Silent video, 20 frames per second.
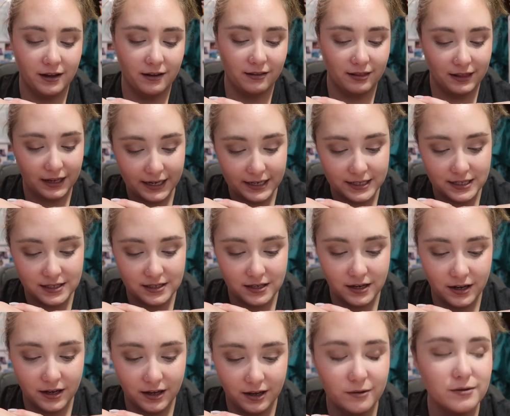
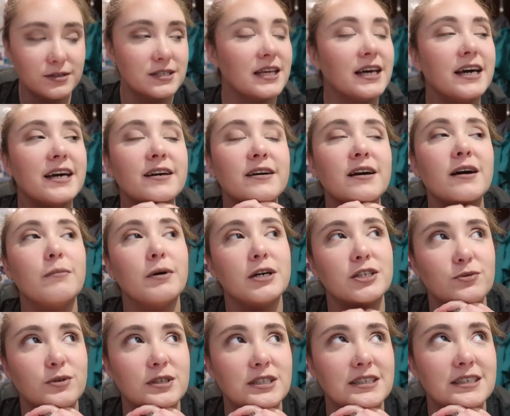list. It was like, how
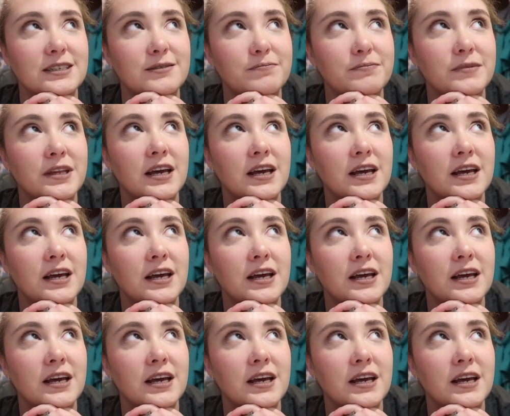much was it?